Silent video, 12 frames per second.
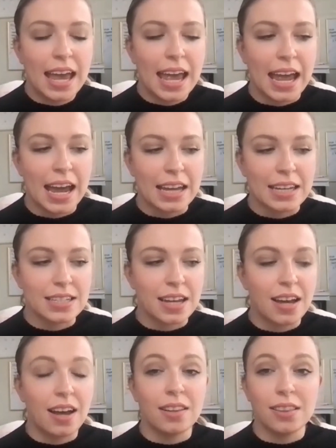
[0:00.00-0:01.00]
And
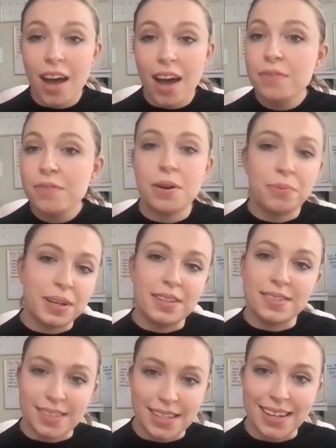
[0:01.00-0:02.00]
a lot of what we
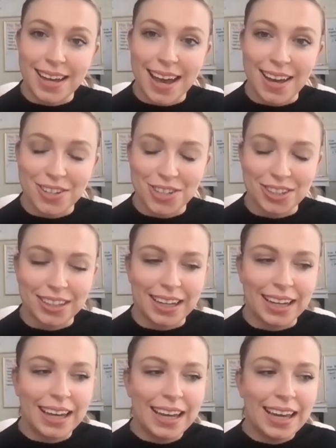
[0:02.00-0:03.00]
see
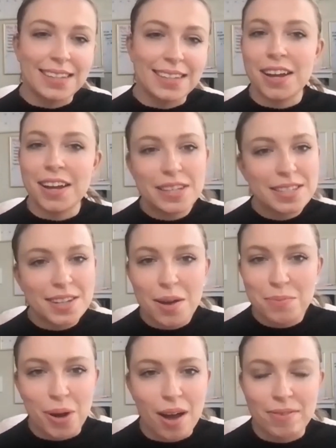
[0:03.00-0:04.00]
actually is a lot of these
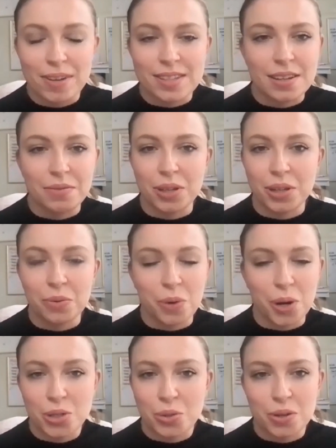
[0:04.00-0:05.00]
nonprofits that really
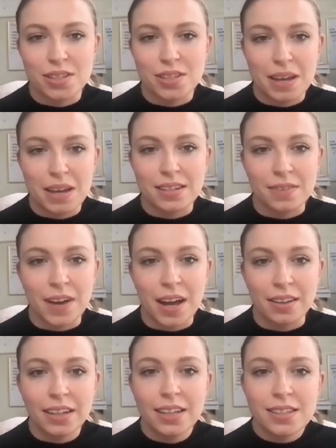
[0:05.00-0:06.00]
work towards domestic
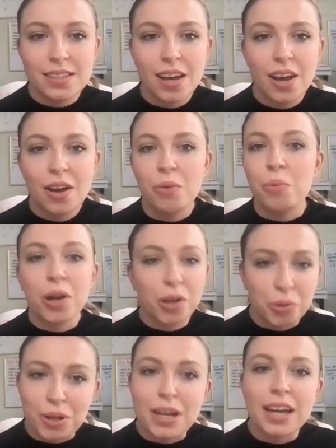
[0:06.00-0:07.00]
violence were
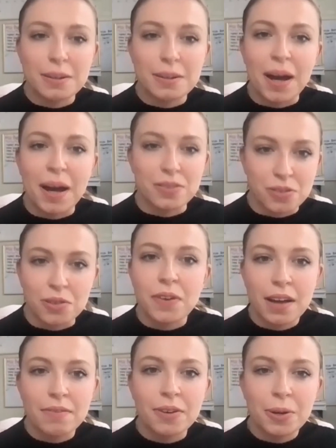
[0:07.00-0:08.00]
created by a
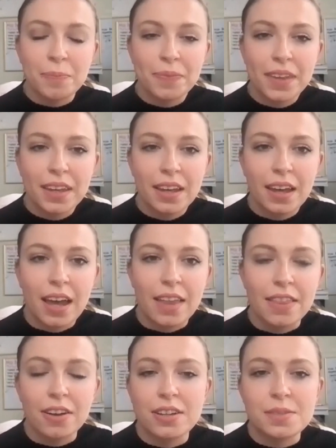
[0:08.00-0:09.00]
survivor. Mm-hmm.
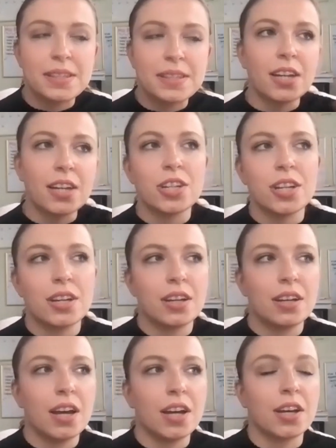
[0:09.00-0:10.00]
And there has been such
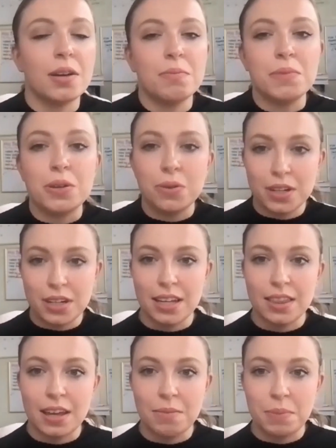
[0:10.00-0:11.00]
a, a community
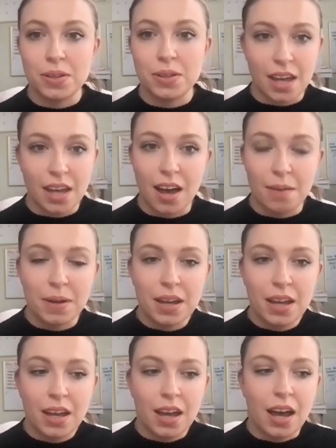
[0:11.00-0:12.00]
that builds up
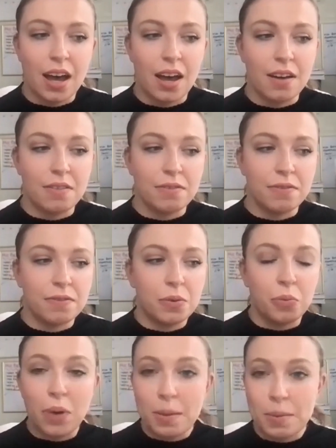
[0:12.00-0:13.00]
of
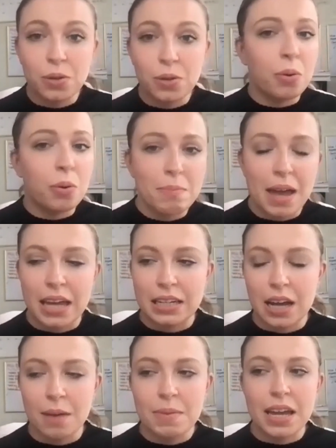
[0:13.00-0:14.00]
women or
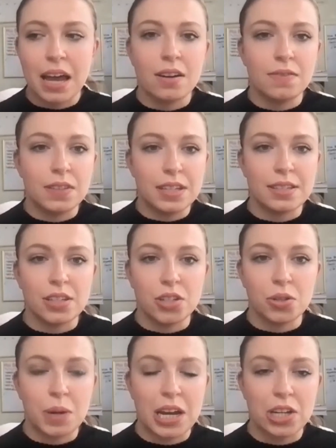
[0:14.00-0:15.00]
men coming out of these
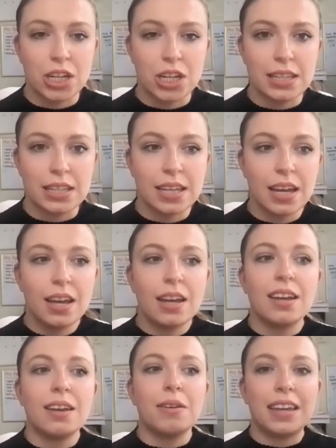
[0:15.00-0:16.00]
situations
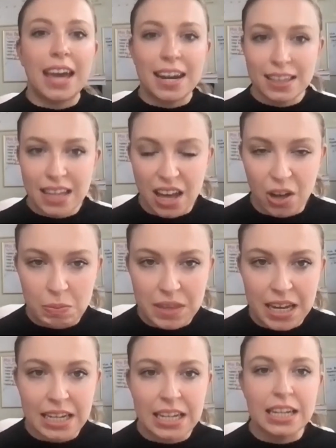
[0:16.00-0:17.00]
getting the help
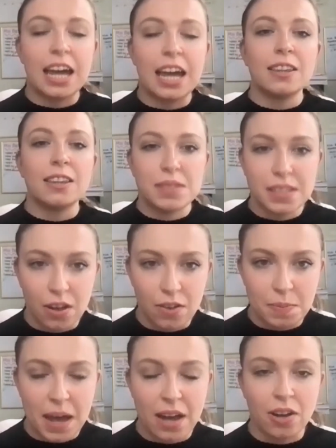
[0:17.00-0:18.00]
they need, getting
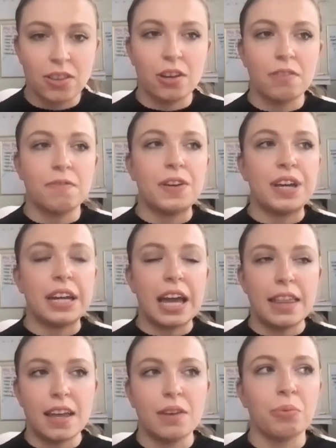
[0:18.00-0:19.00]
themselves back on their feet,
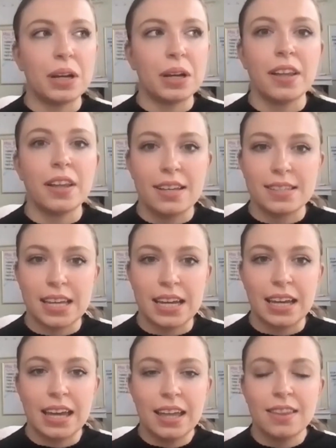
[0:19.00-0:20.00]
and then
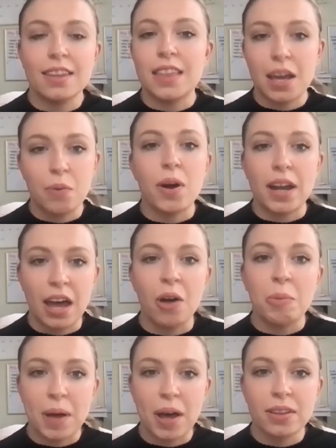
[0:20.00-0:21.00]
realizing that they want to
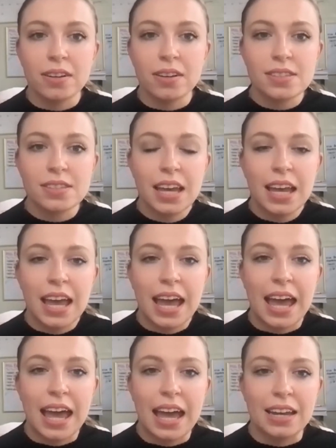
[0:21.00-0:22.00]
help others.
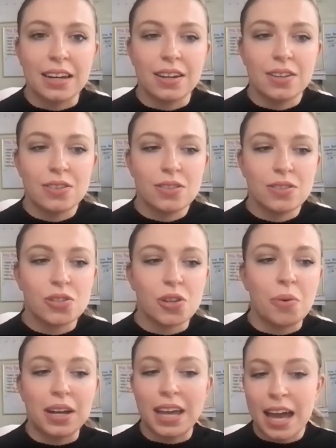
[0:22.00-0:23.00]
And
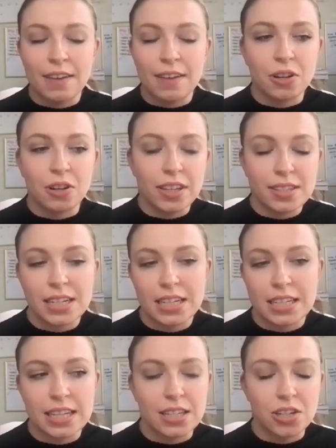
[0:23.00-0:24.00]
so, again, if you're listening
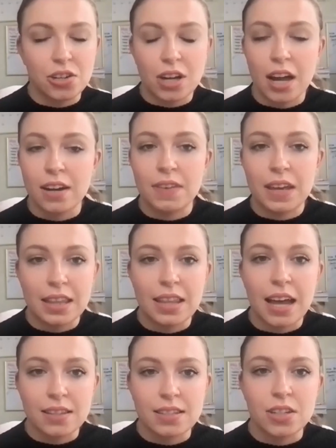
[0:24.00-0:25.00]
to this and you're kind of in
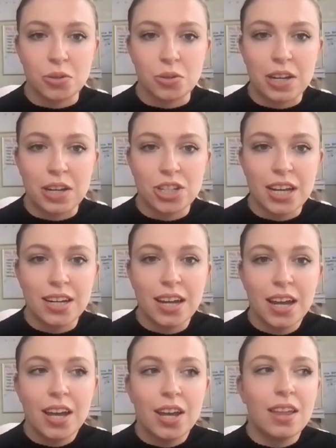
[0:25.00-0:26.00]
that situation,
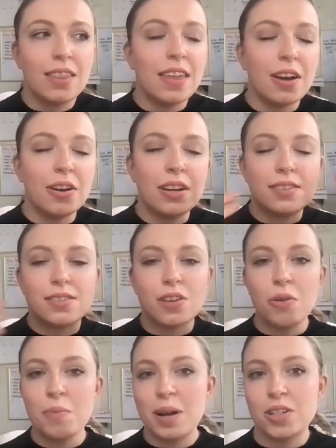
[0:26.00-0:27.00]
uh-huh. there's
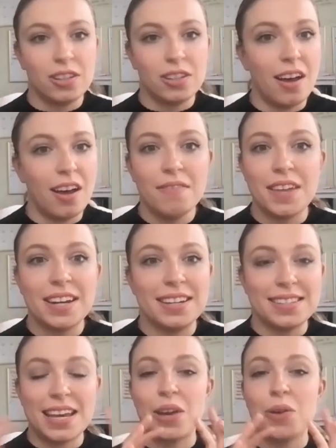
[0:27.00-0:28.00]
so much love that
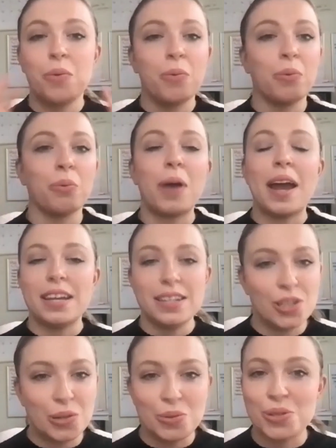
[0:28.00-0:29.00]
is like ready
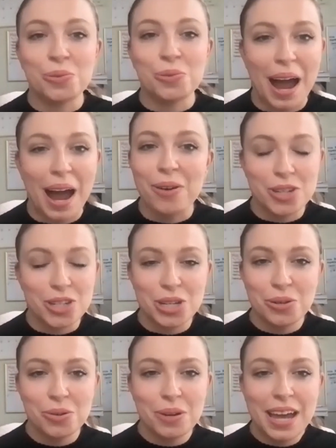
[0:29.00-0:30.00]
to surround
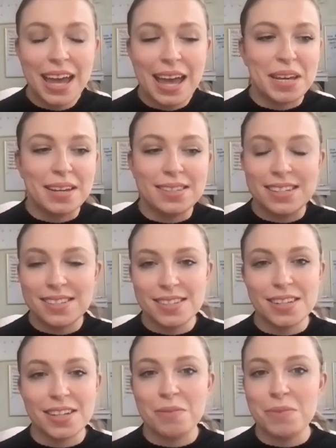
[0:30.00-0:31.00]
you because this is
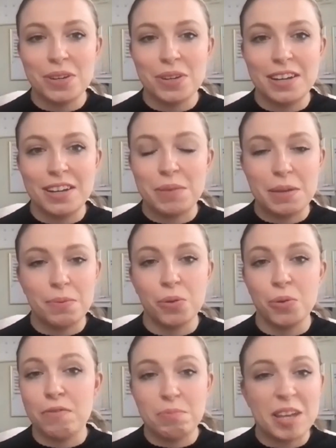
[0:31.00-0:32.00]
a community of people
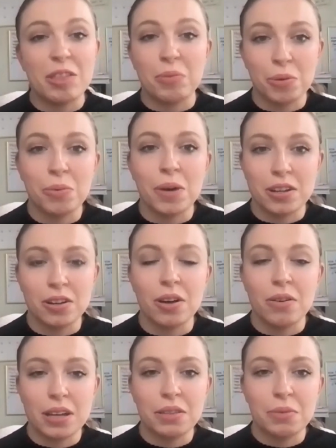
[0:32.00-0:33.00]
who have been through what you're
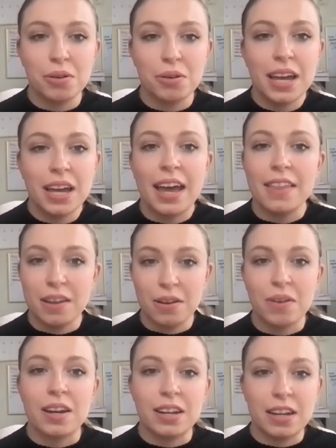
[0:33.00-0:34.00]
going through and
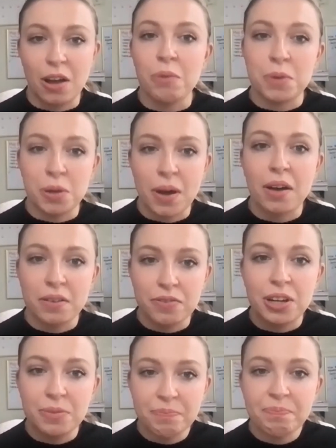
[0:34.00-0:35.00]
they're ready to help you out of it.